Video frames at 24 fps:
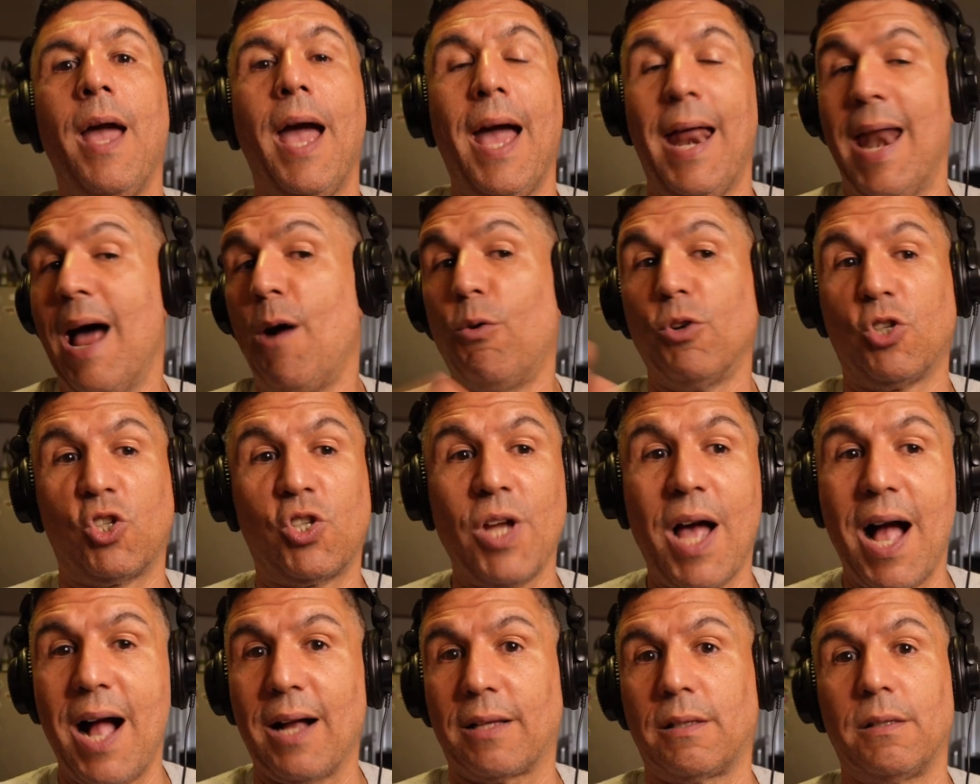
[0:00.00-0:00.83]
and I was
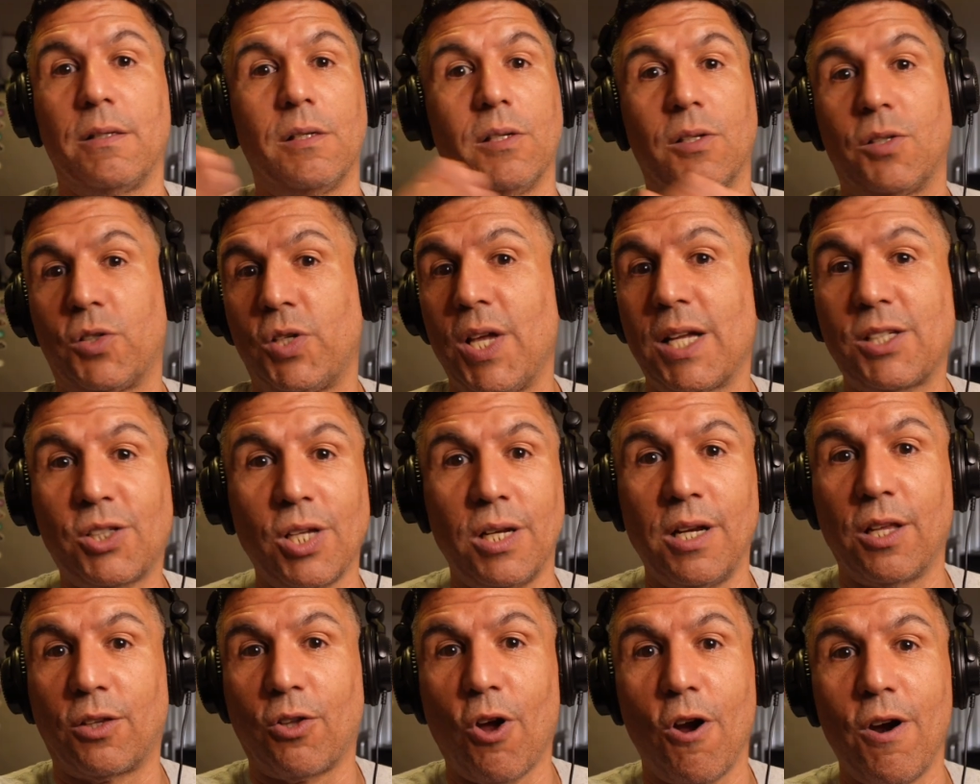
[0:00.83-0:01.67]
shocked, six
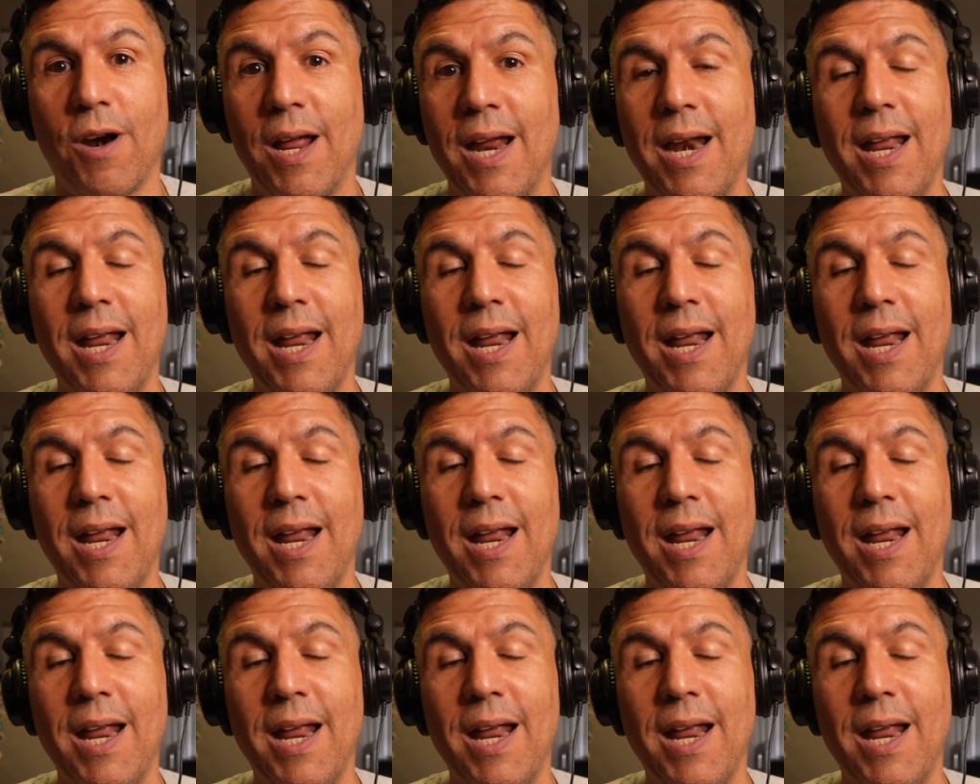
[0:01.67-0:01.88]
in the third